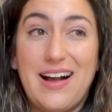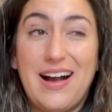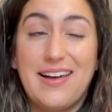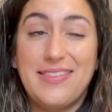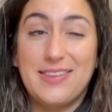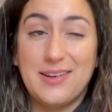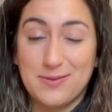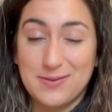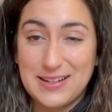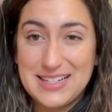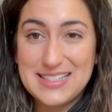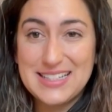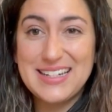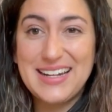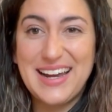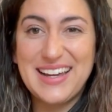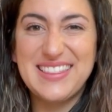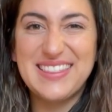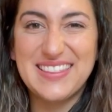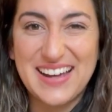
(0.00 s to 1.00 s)
the reason
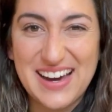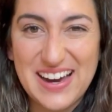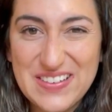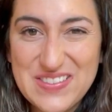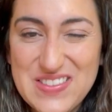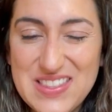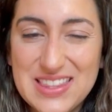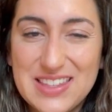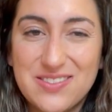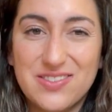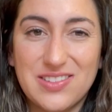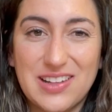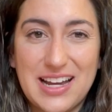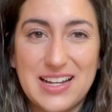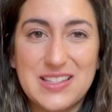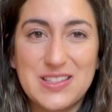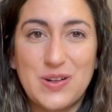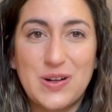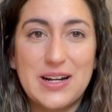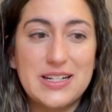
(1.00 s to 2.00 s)
I love the
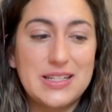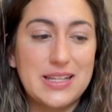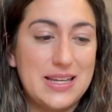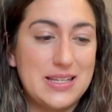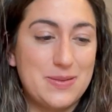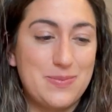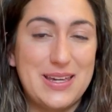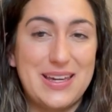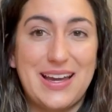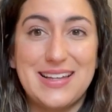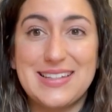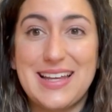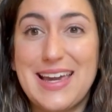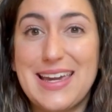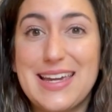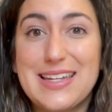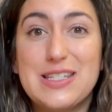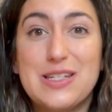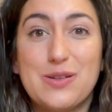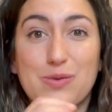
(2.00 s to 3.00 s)
Flex course is because I
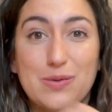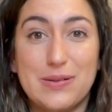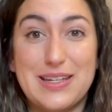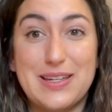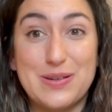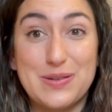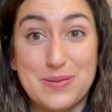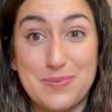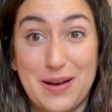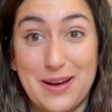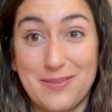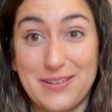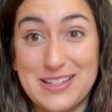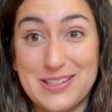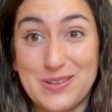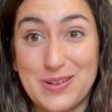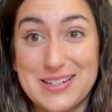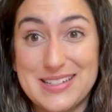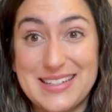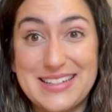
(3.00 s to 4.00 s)
get to reuse my
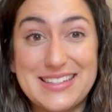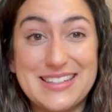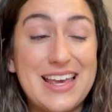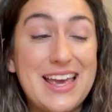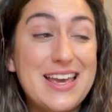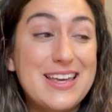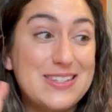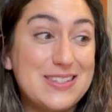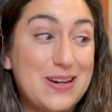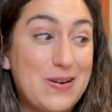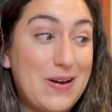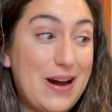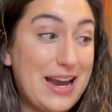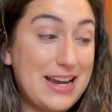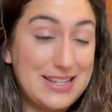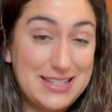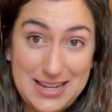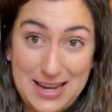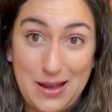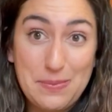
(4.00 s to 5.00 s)
resources. So I
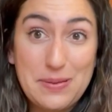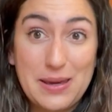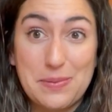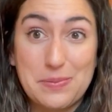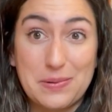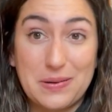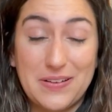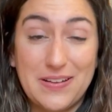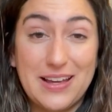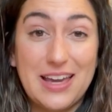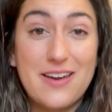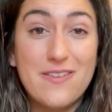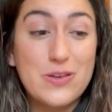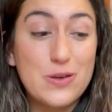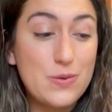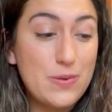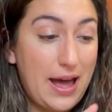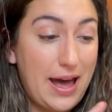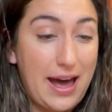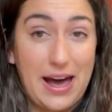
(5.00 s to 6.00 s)
tell people, if
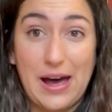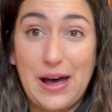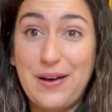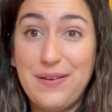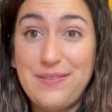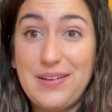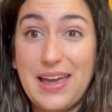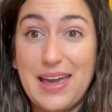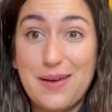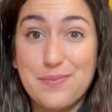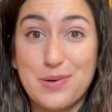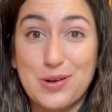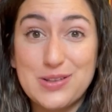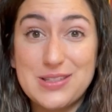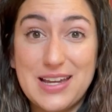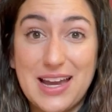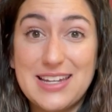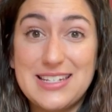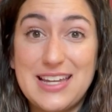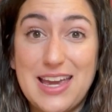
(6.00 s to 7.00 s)
you have a
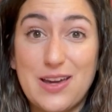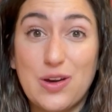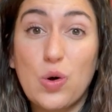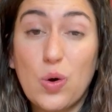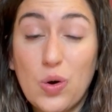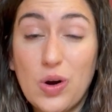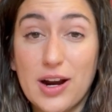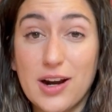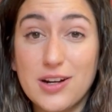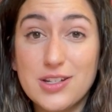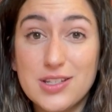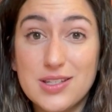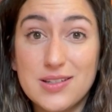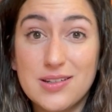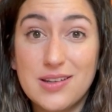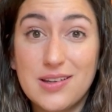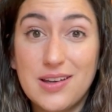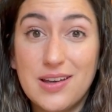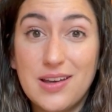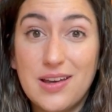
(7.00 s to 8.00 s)
multi-day course,
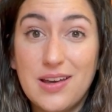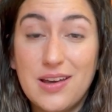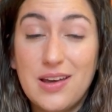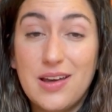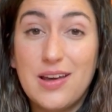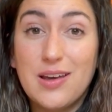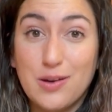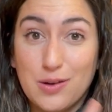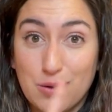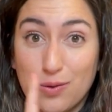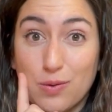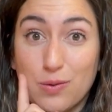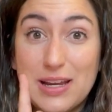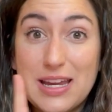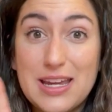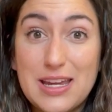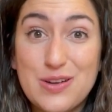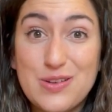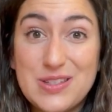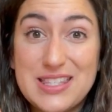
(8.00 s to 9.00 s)

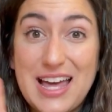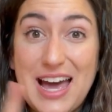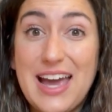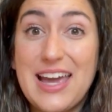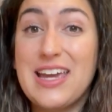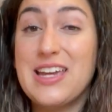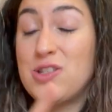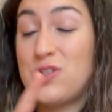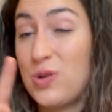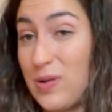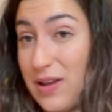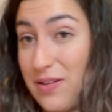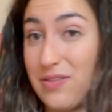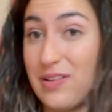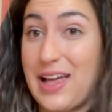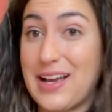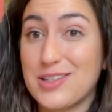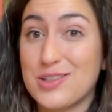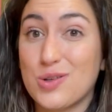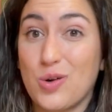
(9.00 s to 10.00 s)
reuse that into a
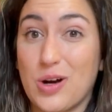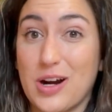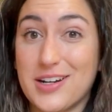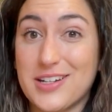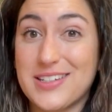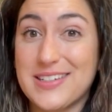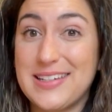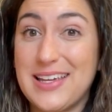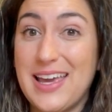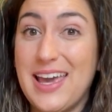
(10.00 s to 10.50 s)
Flex course.